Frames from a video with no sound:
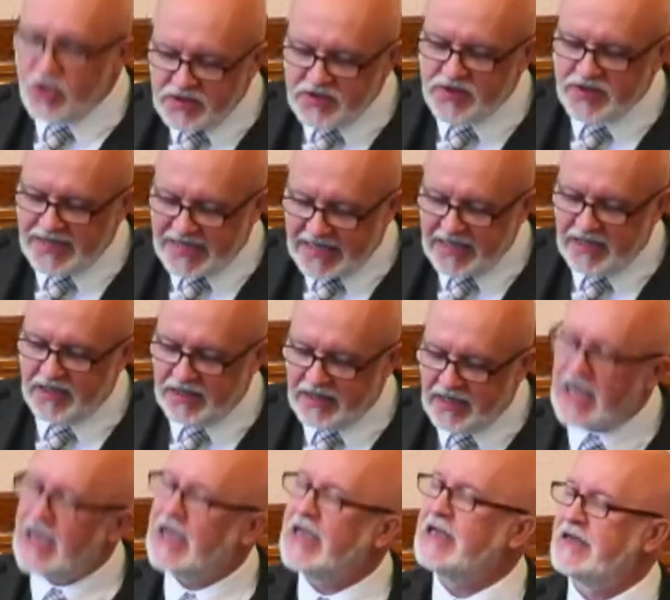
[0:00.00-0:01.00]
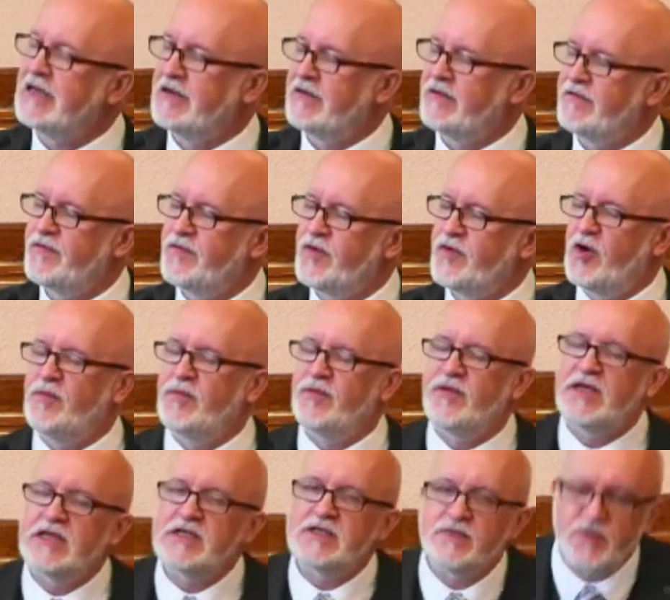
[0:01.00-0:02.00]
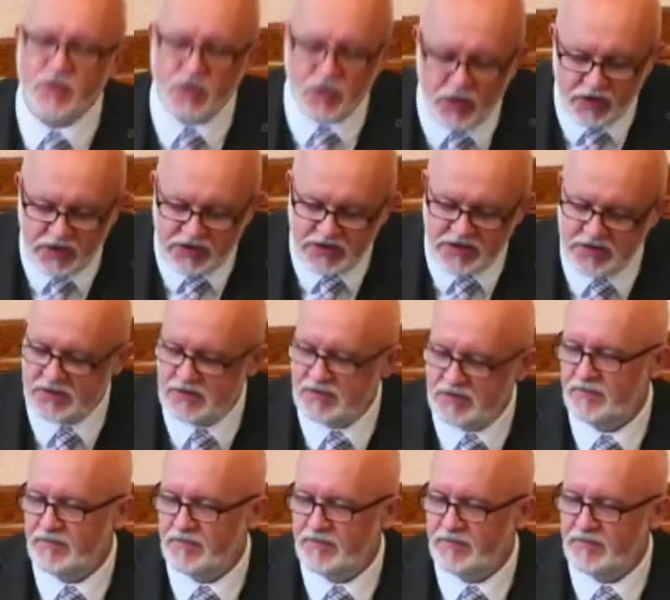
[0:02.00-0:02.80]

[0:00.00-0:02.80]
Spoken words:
the killer line from this verse.